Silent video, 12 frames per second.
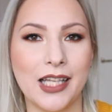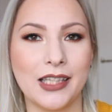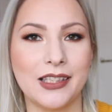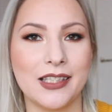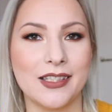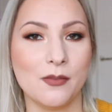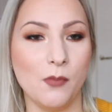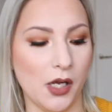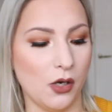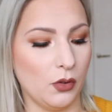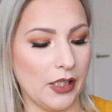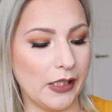and this is my
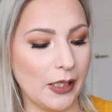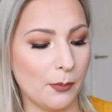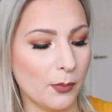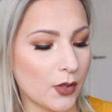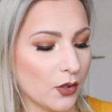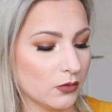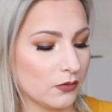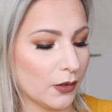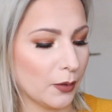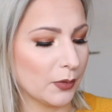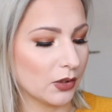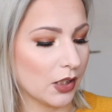only lip product
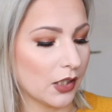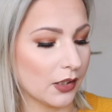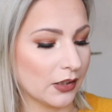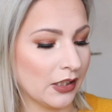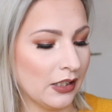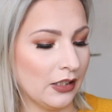from Tarte.